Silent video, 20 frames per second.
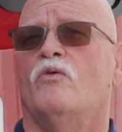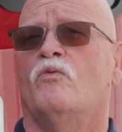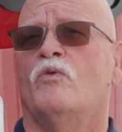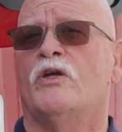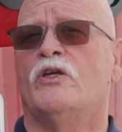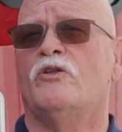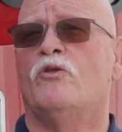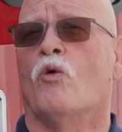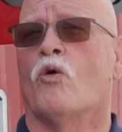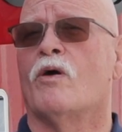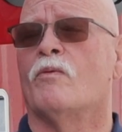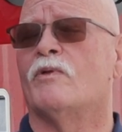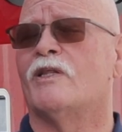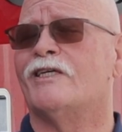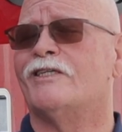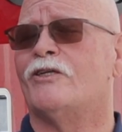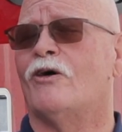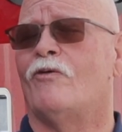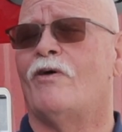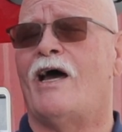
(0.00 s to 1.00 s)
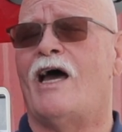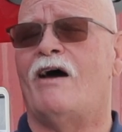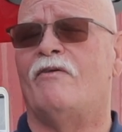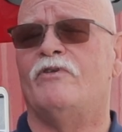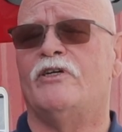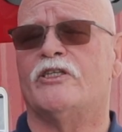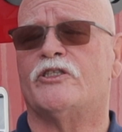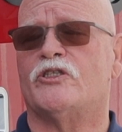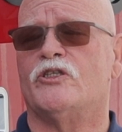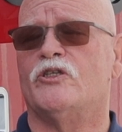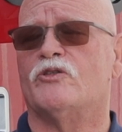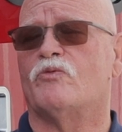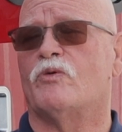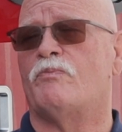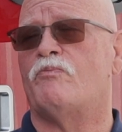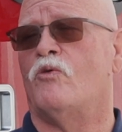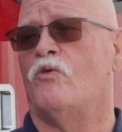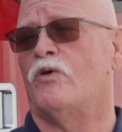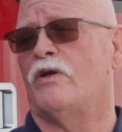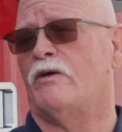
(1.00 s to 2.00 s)
We normally don't have issues, we
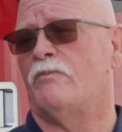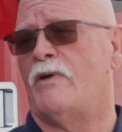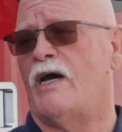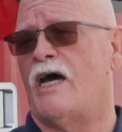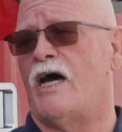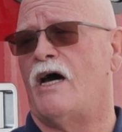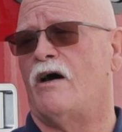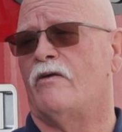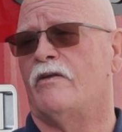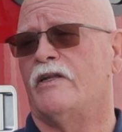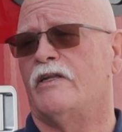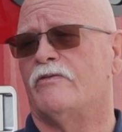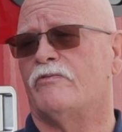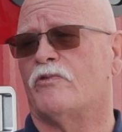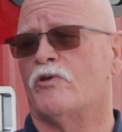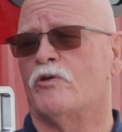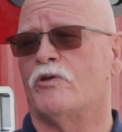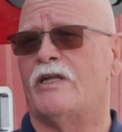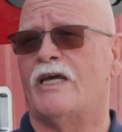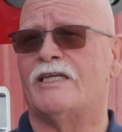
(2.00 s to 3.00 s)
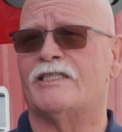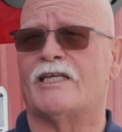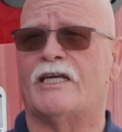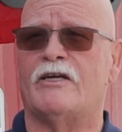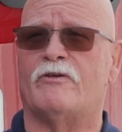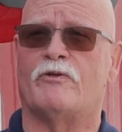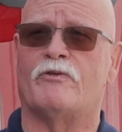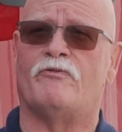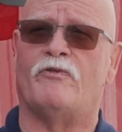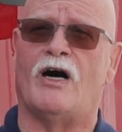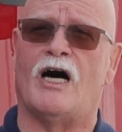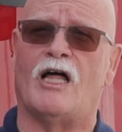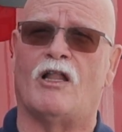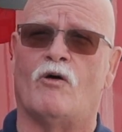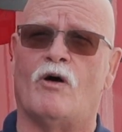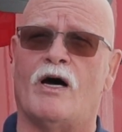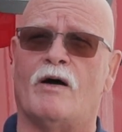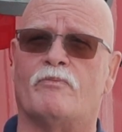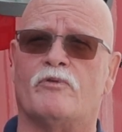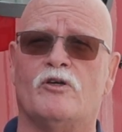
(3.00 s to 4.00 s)
point them out. 30 days later we
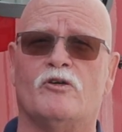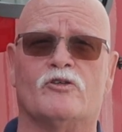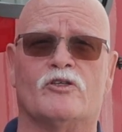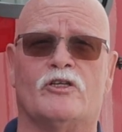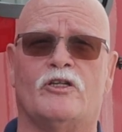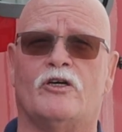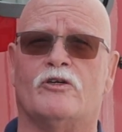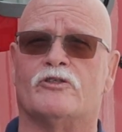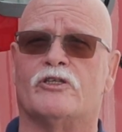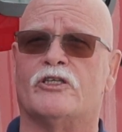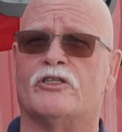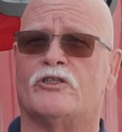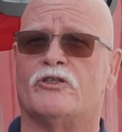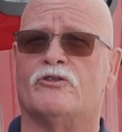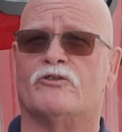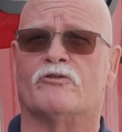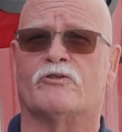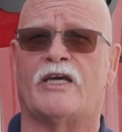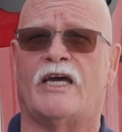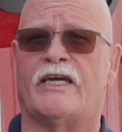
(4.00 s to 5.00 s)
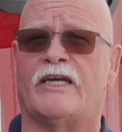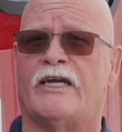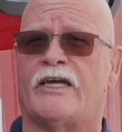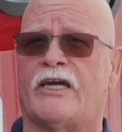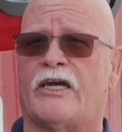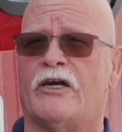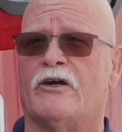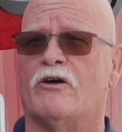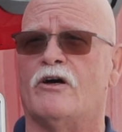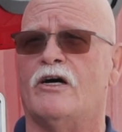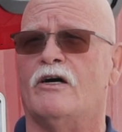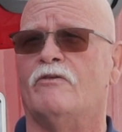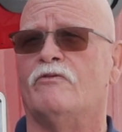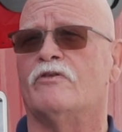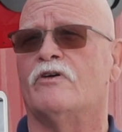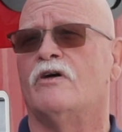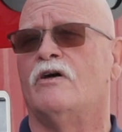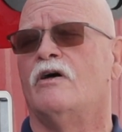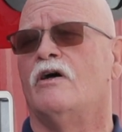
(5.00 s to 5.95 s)
follow up, usually those issues are taken care of.